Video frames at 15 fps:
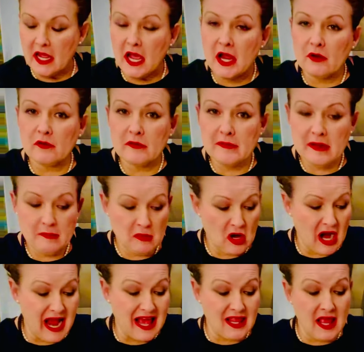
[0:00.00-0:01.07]
And remember,
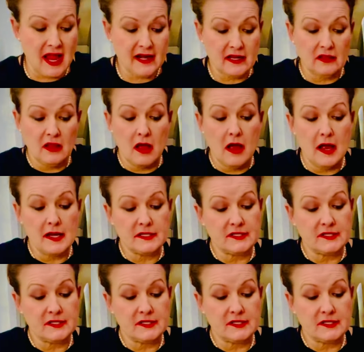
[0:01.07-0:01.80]
I like a lot,